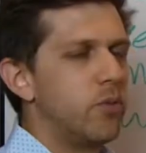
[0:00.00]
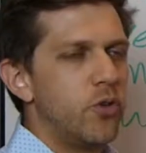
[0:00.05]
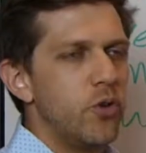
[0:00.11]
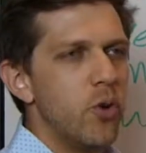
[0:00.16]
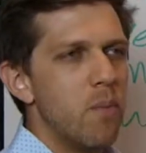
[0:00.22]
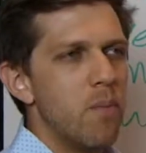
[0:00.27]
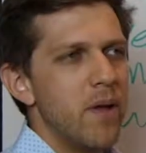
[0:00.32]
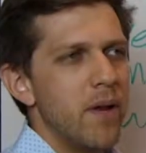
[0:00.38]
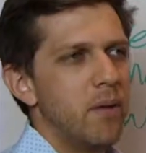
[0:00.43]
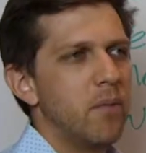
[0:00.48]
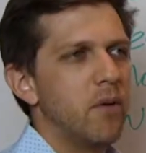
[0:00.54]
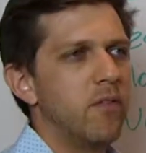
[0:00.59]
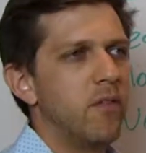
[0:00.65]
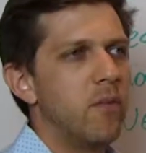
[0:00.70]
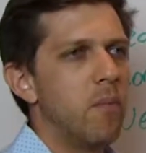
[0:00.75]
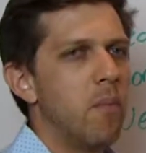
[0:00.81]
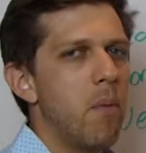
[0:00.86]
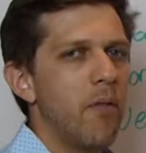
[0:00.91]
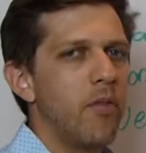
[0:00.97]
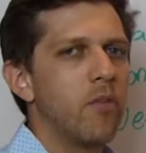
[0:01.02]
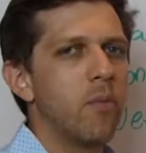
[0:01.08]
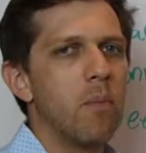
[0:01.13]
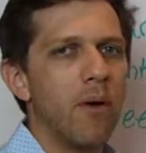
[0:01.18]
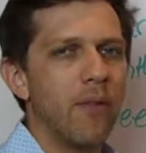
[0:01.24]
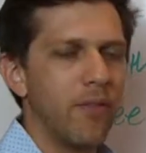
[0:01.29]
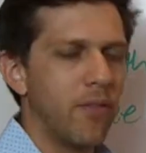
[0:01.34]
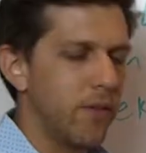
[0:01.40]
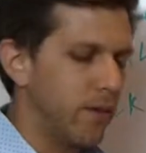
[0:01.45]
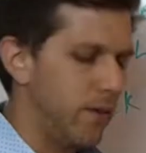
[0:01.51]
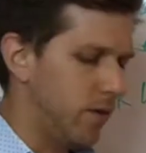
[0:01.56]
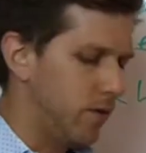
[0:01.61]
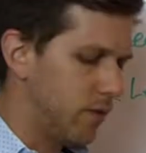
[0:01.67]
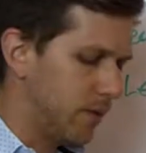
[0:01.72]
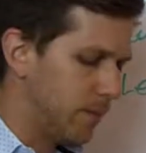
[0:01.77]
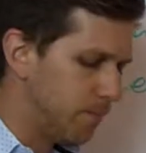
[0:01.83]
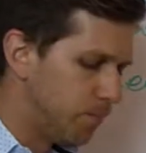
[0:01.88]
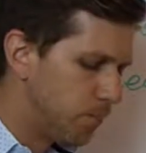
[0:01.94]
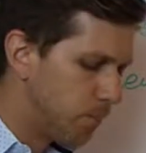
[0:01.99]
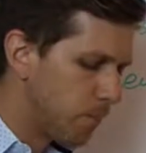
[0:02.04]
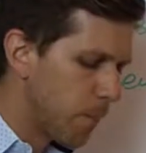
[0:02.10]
do a minimum of a month-to-month lease.